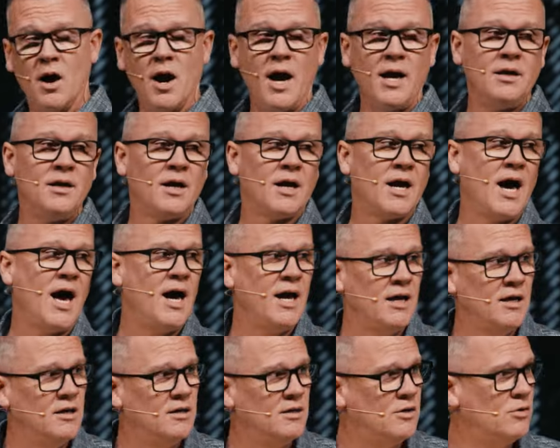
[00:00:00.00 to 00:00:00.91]
right,
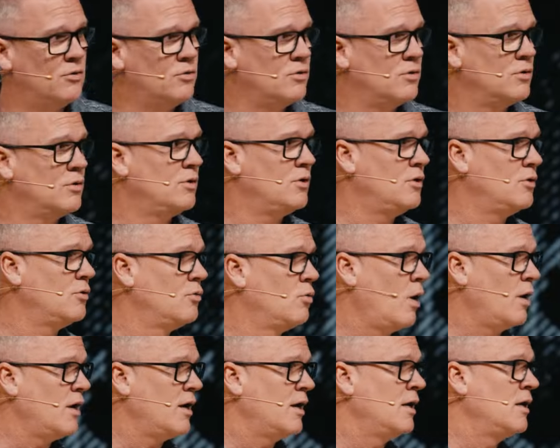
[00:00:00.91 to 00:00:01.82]
Nikai, you, you
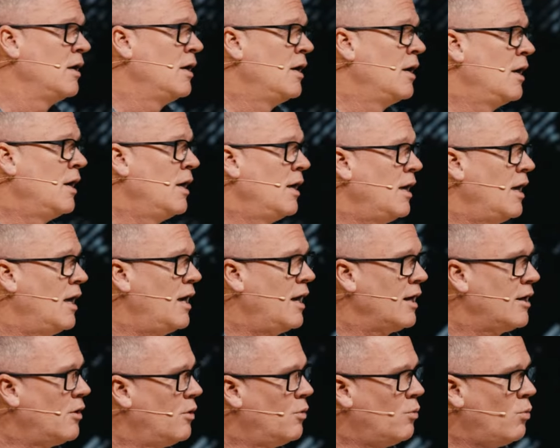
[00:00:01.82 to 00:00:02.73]
won it. And I
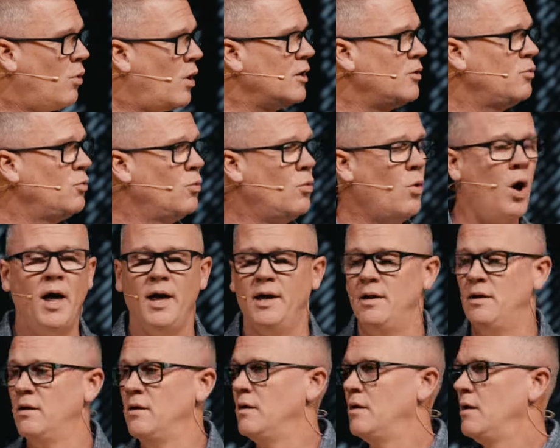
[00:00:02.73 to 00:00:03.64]
go, Won what?
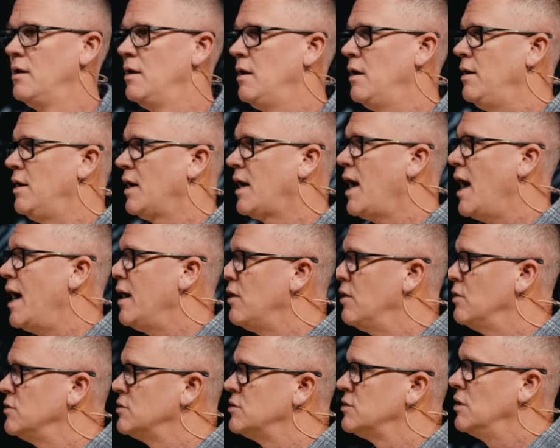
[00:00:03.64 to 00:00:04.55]
And Nikai
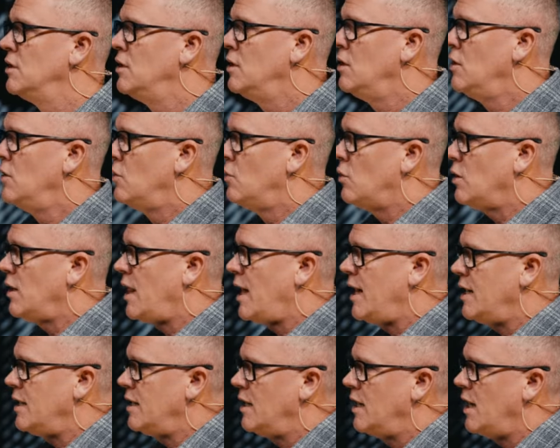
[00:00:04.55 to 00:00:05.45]
goes, Well,
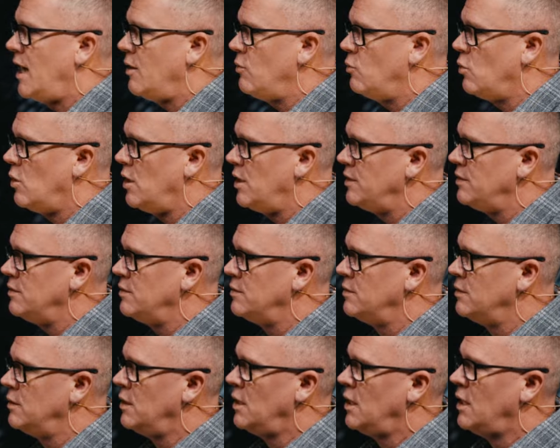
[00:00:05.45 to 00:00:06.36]
I, I, won,
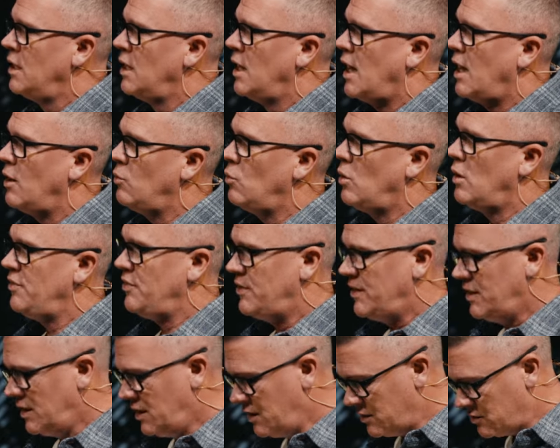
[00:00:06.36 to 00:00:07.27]
I won
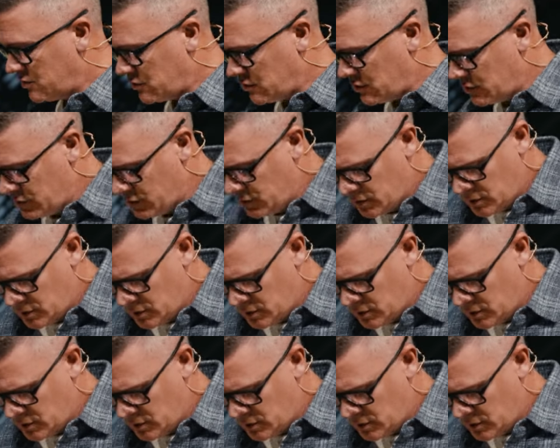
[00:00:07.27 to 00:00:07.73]
these